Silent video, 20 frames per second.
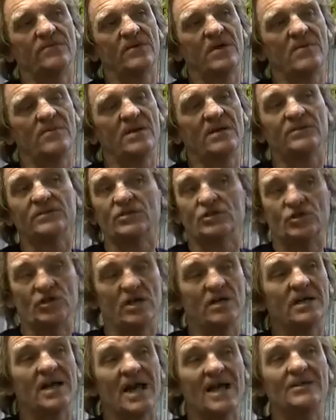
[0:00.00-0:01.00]
come out
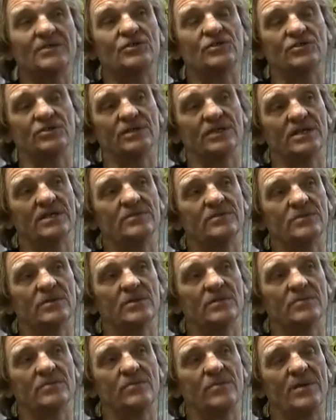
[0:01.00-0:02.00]
junk and doing it,
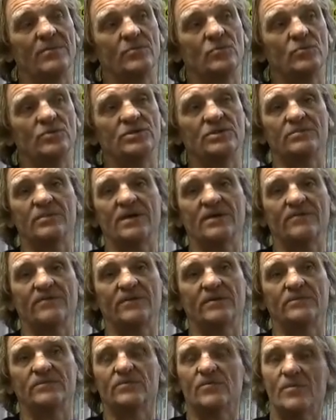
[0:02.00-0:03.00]
people wanted to make
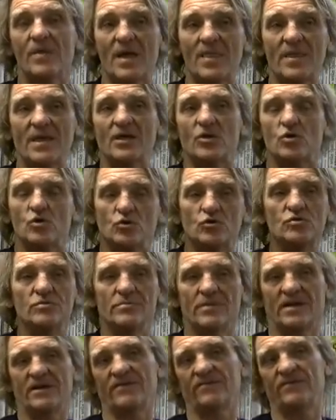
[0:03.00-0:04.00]
films with them and they couldn't
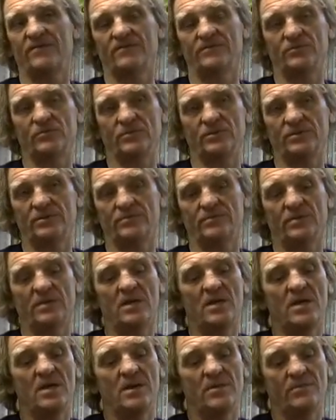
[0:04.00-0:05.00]
make films with them
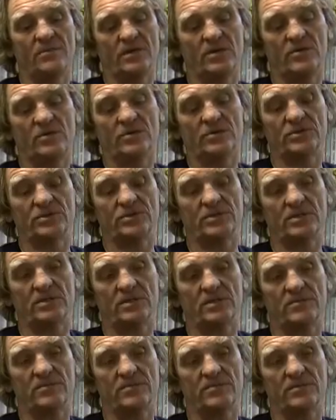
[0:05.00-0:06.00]
because
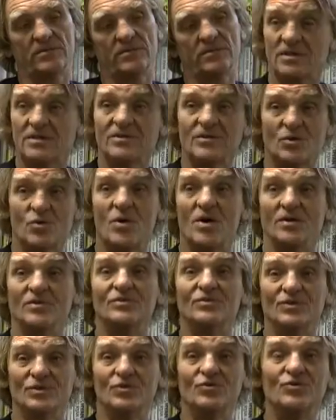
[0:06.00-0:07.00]
the
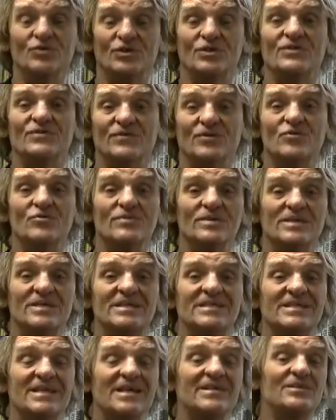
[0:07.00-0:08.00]
quote, the audience for whom it's
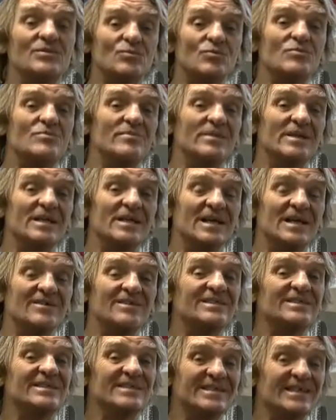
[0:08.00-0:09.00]
intended wouldn't be allowed
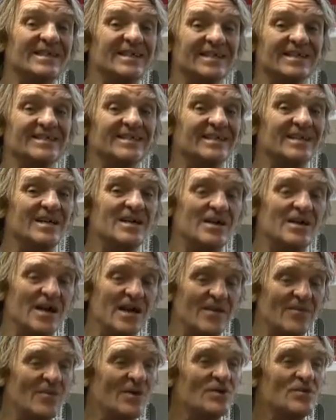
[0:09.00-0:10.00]
in to see it.
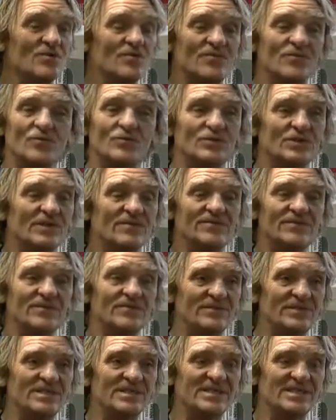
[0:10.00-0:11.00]
When you're 14,
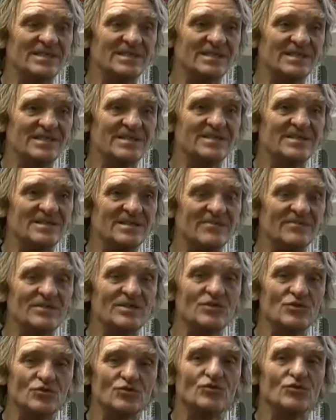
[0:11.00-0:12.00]
15, 16 and
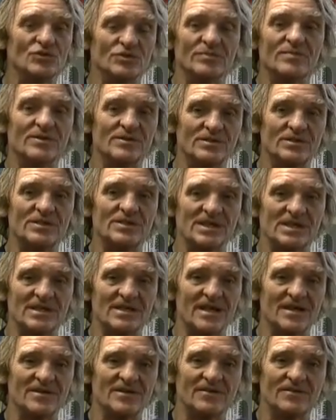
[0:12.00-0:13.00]
17, you're not supposed to see an
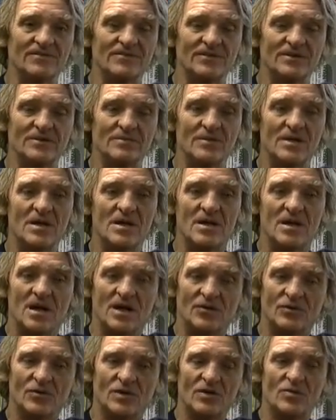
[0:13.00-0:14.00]
adult film.
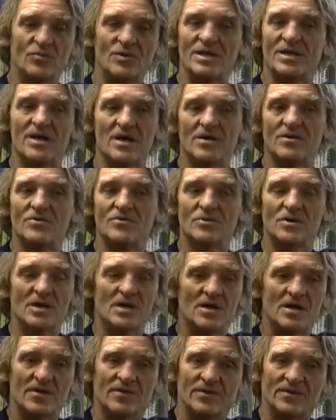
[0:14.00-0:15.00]
And although we know
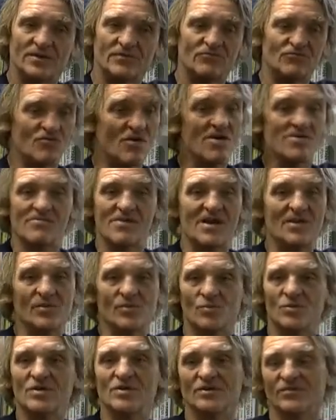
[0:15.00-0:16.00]
that right round the
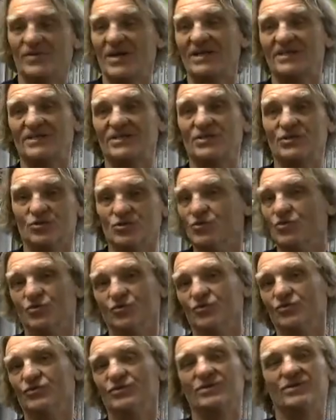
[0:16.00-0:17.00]
world that's
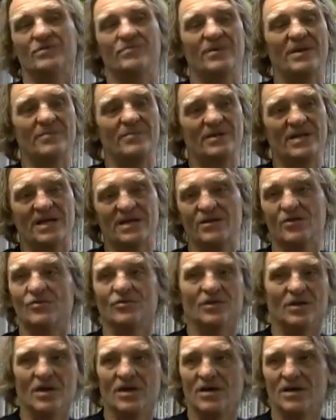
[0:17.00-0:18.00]
ignored and that people get it
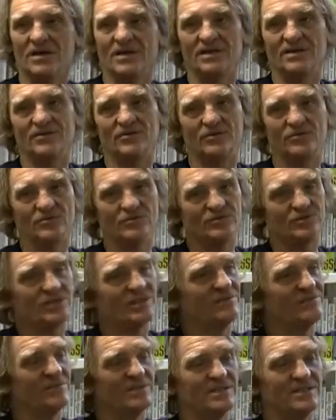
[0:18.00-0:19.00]
online or on
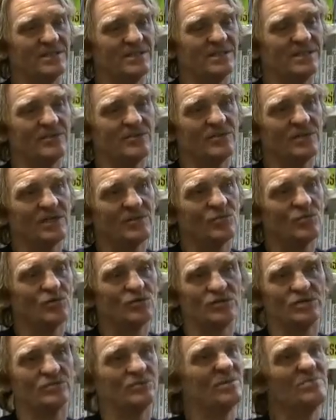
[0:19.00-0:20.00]
DVD or they
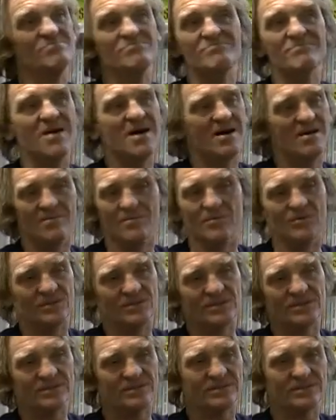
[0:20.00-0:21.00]
watch it with mum on
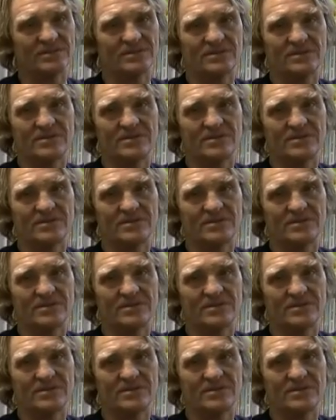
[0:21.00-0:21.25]
the